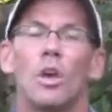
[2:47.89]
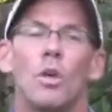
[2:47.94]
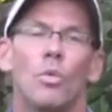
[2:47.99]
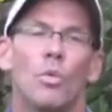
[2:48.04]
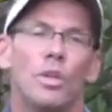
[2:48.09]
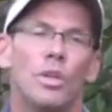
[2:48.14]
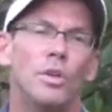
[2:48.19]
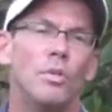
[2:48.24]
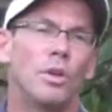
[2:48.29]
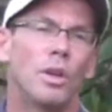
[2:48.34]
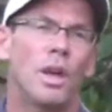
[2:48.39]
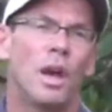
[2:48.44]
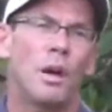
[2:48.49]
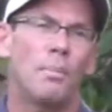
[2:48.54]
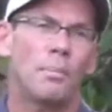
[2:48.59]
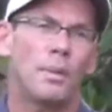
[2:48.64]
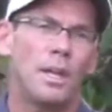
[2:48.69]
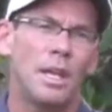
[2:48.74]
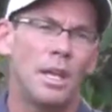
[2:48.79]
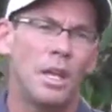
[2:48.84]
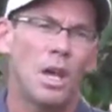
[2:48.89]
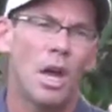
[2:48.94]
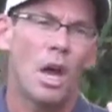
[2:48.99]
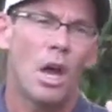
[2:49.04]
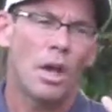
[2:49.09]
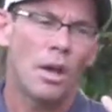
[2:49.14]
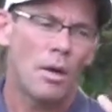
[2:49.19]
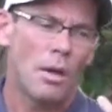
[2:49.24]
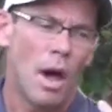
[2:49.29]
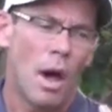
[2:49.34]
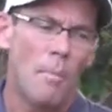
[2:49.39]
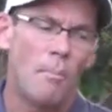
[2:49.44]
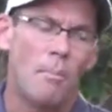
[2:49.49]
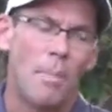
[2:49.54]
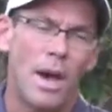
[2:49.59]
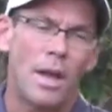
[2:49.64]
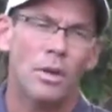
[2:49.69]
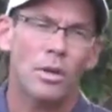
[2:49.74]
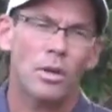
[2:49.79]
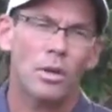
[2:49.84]
When you accompany a
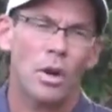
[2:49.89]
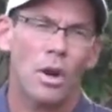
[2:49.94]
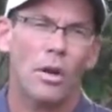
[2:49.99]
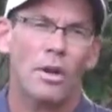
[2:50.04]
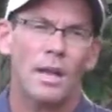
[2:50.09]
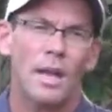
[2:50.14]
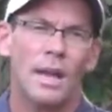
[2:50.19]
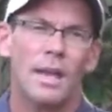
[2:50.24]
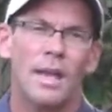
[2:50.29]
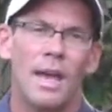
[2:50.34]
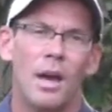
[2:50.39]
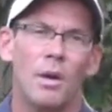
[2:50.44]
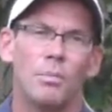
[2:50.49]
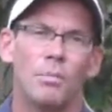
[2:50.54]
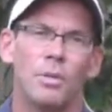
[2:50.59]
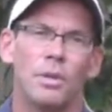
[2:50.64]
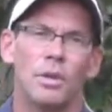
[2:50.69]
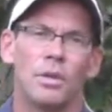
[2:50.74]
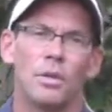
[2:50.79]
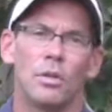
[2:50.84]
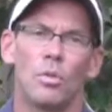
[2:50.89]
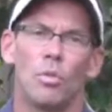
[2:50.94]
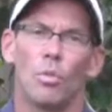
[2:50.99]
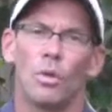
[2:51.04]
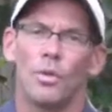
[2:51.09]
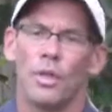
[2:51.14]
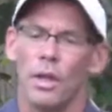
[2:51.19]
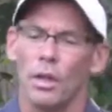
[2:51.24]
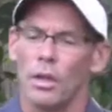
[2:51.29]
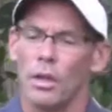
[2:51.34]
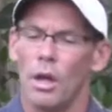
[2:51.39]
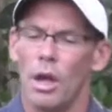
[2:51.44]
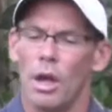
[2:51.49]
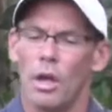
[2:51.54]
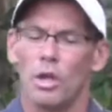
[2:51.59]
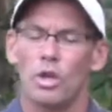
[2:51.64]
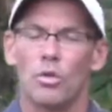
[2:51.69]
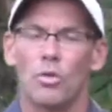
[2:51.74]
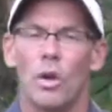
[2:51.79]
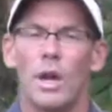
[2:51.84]
better cardiac output with a
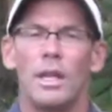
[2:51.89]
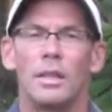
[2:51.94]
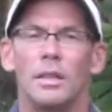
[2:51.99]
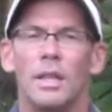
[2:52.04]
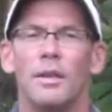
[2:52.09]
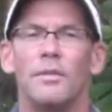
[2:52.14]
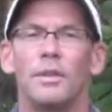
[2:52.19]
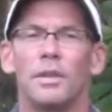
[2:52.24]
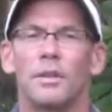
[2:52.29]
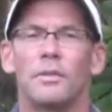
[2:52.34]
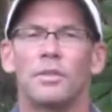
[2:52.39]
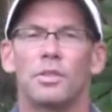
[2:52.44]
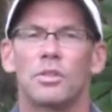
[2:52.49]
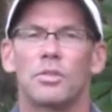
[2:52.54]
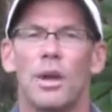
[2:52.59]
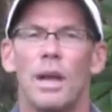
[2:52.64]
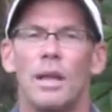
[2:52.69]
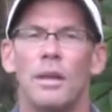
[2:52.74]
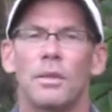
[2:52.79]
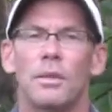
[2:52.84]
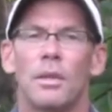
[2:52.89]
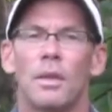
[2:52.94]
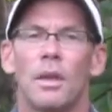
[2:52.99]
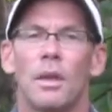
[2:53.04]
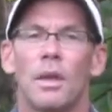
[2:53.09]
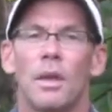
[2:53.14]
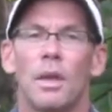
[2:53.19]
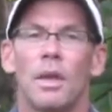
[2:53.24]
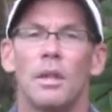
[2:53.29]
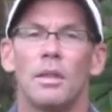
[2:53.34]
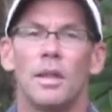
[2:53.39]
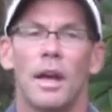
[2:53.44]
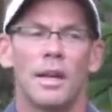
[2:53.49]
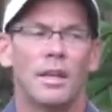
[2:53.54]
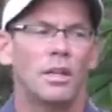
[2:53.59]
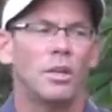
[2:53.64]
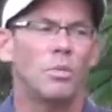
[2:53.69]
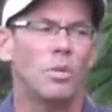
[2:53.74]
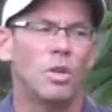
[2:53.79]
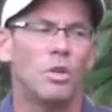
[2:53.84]
great level of strength, not
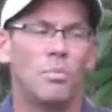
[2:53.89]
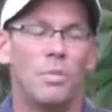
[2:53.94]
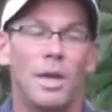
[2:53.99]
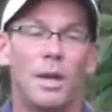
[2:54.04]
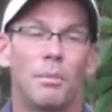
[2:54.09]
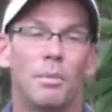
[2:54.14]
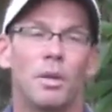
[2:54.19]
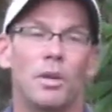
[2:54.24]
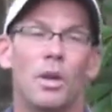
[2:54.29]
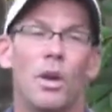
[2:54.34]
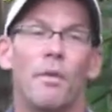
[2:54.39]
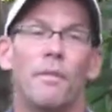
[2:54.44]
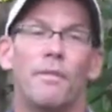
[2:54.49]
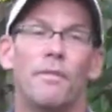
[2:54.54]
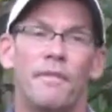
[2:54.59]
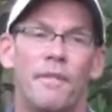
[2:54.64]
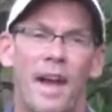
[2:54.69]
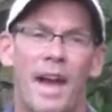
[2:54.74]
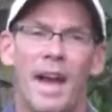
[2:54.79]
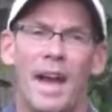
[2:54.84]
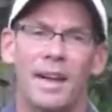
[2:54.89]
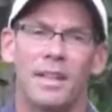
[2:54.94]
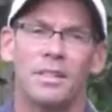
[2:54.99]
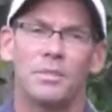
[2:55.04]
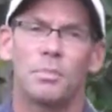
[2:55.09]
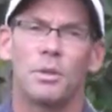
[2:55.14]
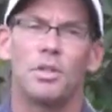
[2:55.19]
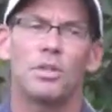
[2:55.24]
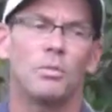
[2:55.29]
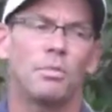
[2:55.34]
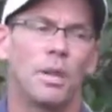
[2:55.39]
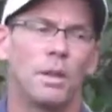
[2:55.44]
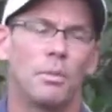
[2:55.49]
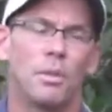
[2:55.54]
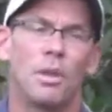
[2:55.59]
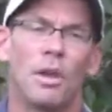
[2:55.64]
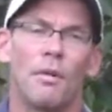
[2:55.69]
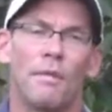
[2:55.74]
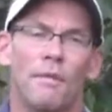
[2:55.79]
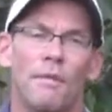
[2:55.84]
only will you be able to go fast, but you'll be able
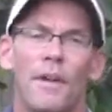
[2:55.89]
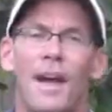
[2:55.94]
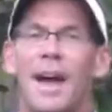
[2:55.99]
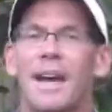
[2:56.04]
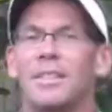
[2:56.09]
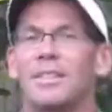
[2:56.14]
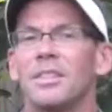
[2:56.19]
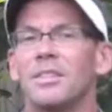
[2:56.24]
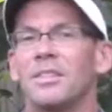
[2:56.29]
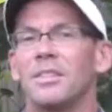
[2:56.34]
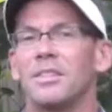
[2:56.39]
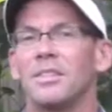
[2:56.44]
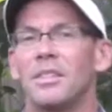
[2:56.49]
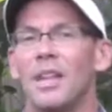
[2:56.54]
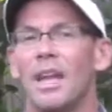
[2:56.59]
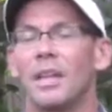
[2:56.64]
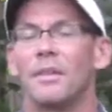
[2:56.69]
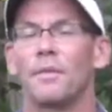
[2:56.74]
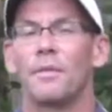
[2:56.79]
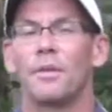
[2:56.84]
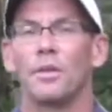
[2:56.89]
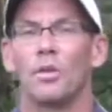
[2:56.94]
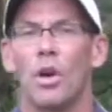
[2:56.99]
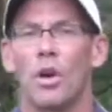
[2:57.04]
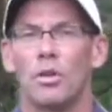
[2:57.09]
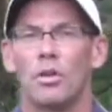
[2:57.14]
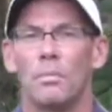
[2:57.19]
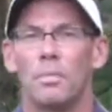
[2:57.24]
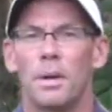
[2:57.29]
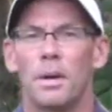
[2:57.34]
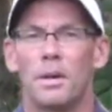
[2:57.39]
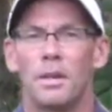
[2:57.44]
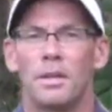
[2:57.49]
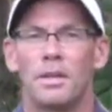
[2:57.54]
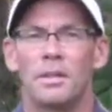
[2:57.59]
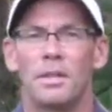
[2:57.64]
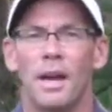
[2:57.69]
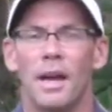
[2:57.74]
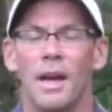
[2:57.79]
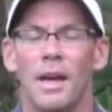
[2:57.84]
to go fast and sustain it for a longer period
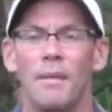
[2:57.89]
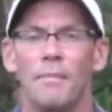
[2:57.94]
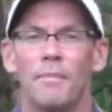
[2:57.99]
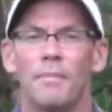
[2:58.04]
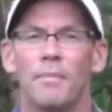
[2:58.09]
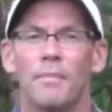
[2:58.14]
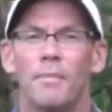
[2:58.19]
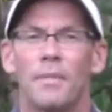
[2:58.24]
of time.